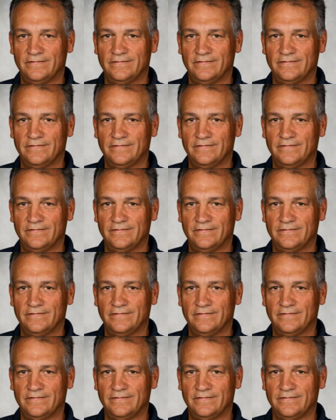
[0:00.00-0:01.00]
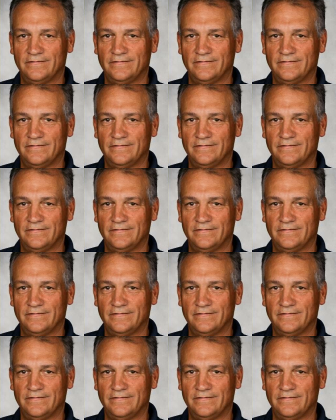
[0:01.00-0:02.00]

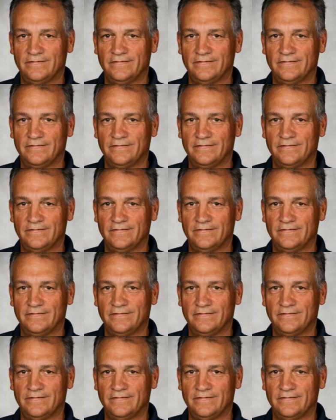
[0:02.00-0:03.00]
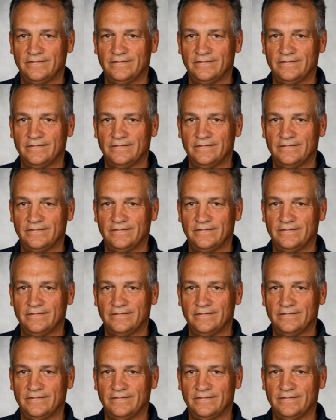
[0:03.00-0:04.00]

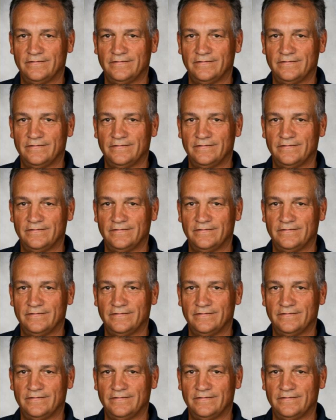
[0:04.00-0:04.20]
[no speech]